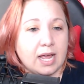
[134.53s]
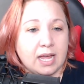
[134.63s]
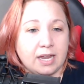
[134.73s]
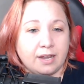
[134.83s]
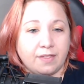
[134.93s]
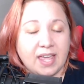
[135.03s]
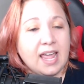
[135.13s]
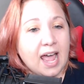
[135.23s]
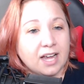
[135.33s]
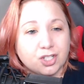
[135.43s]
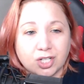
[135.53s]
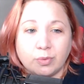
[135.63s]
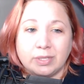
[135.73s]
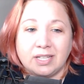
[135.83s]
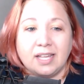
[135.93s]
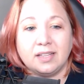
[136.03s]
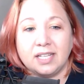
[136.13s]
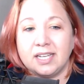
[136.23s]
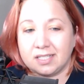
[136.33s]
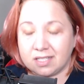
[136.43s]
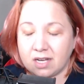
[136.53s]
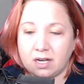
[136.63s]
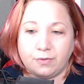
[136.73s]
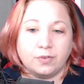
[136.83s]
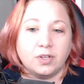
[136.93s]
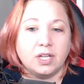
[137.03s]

And they actually, when they leak stuff,